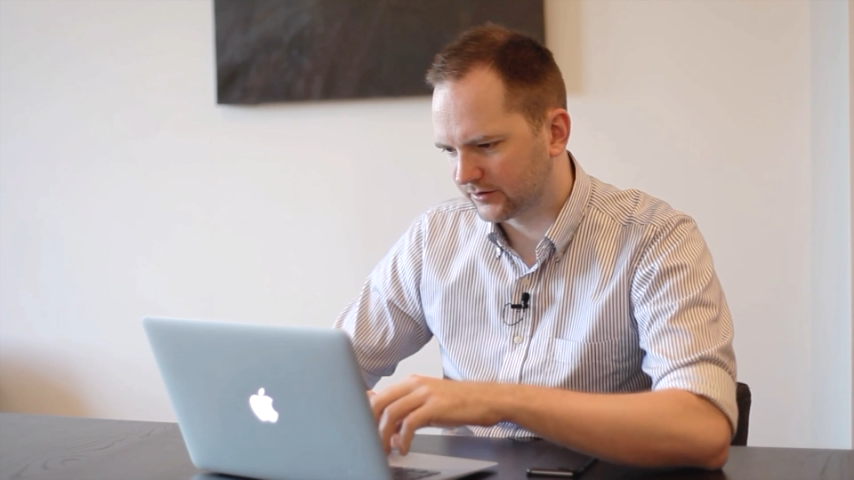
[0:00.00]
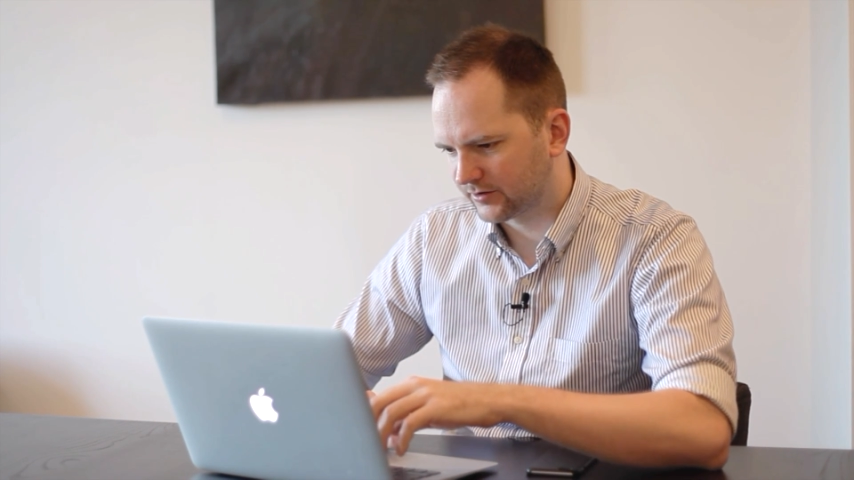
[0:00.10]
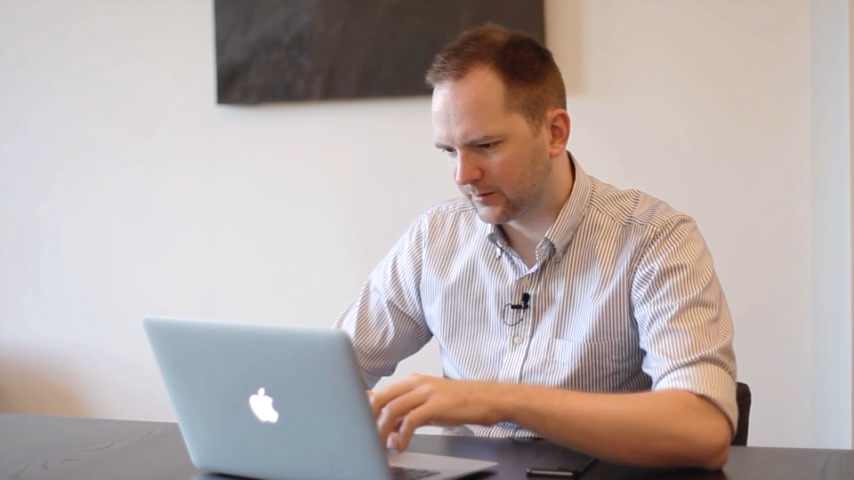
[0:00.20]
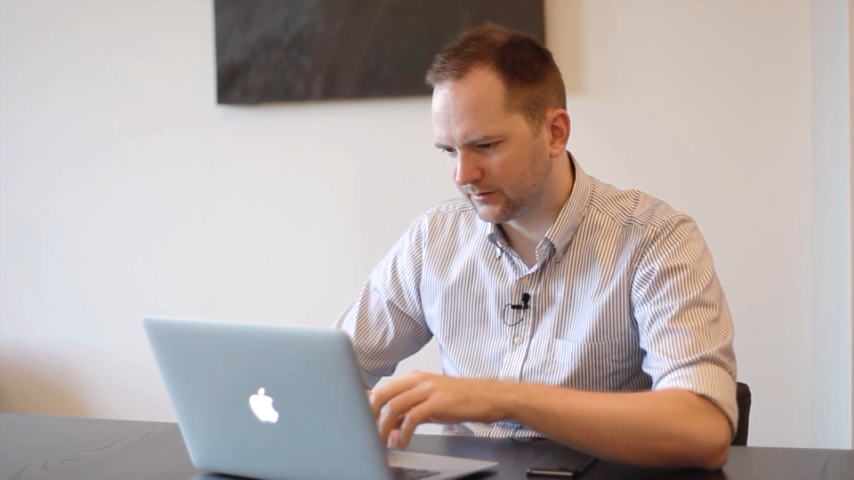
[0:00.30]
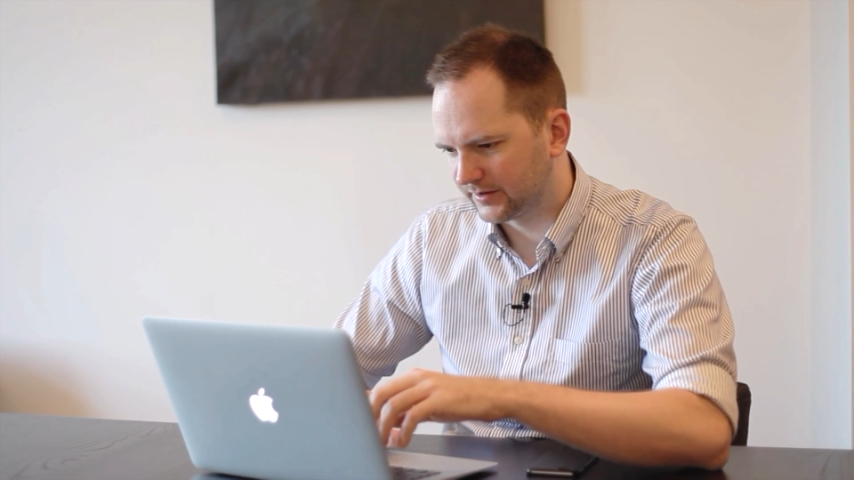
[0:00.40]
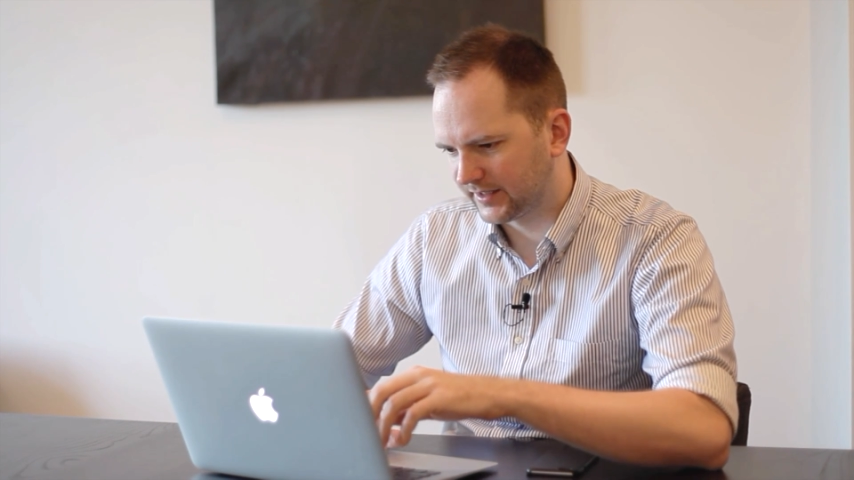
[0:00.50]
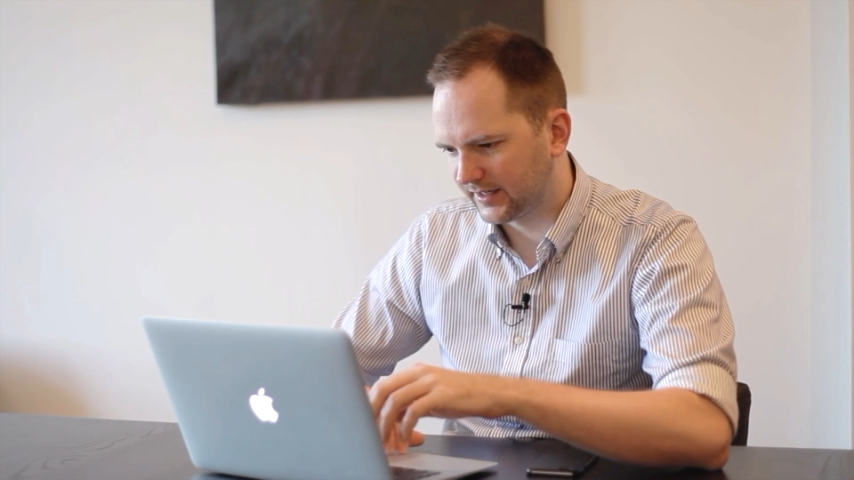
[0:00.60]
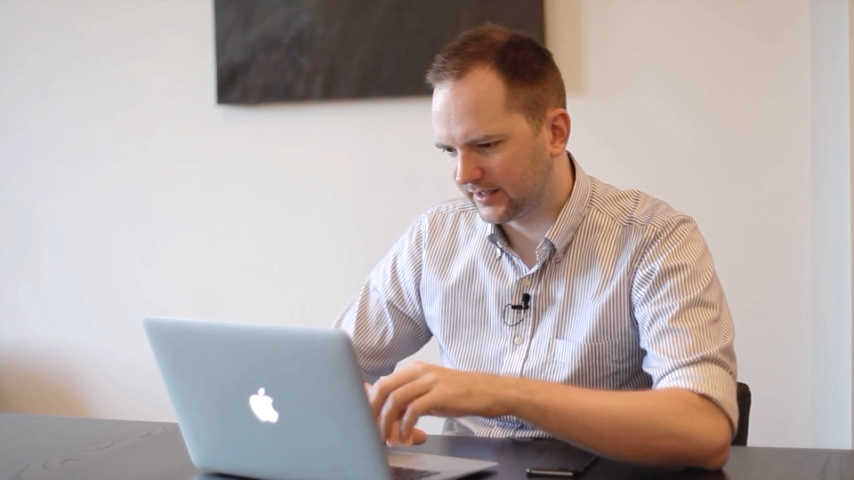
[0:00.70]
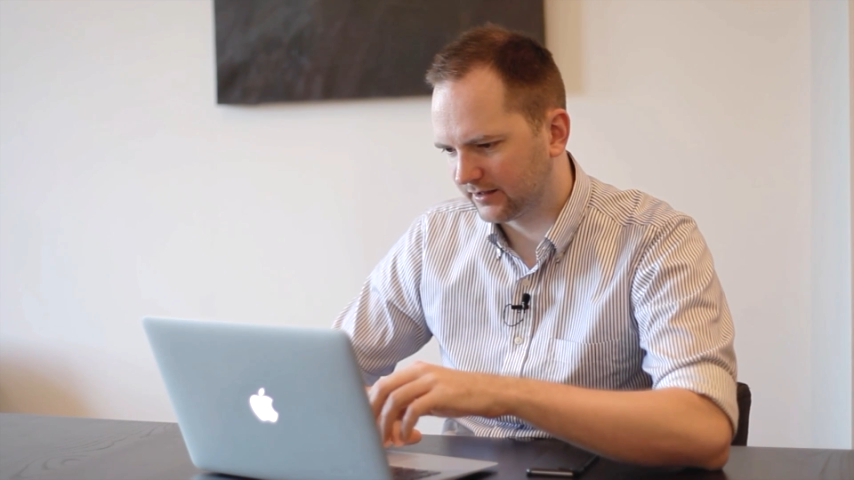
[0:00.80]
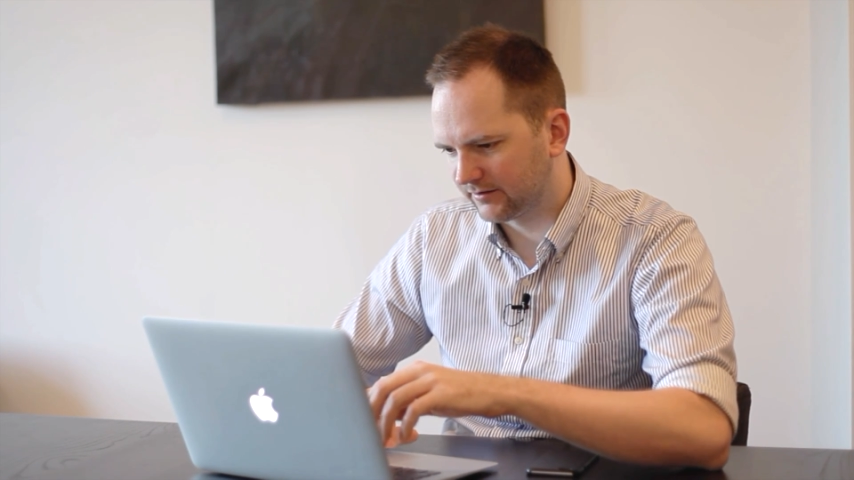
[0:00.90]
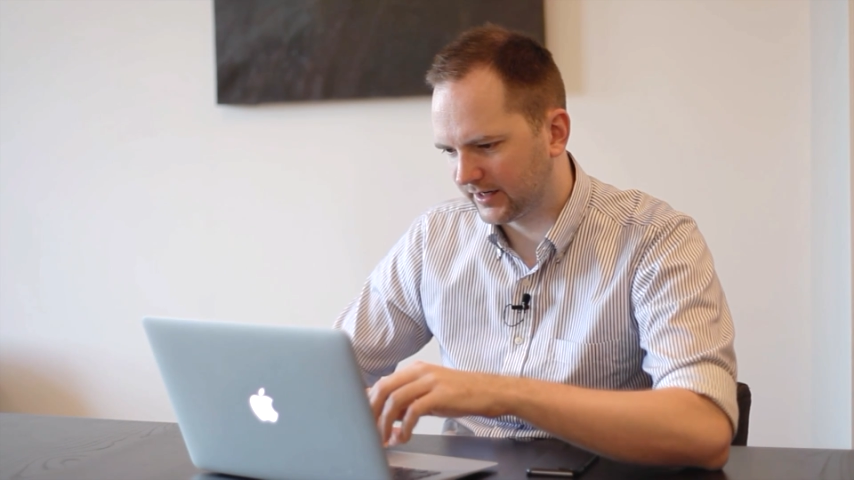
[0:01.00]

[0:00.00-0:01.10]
trouble in any given